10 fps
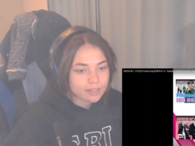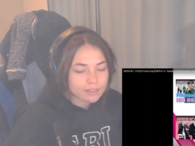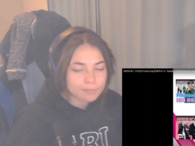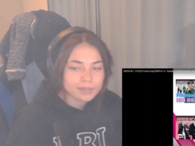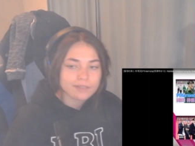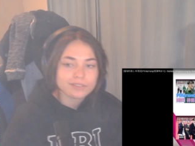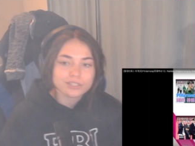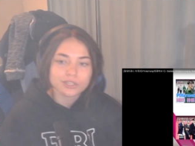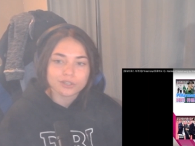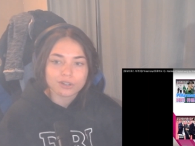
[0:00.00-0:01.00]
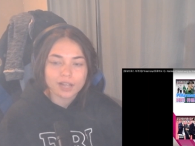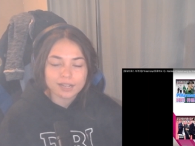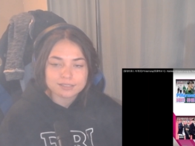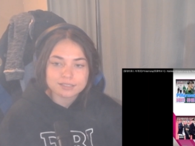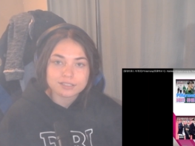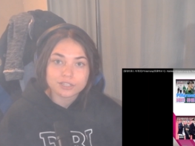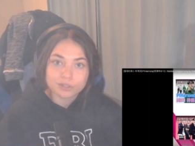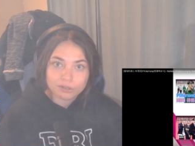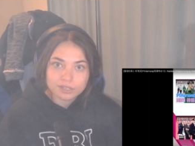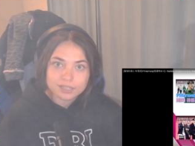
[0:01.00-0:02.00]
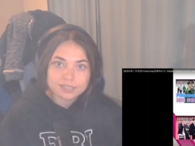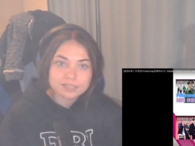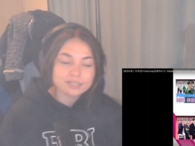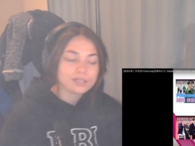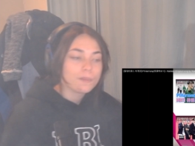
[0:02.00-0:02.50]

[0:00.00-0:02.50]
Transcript: and then I'm gonna give it to y'all access to y'all guys.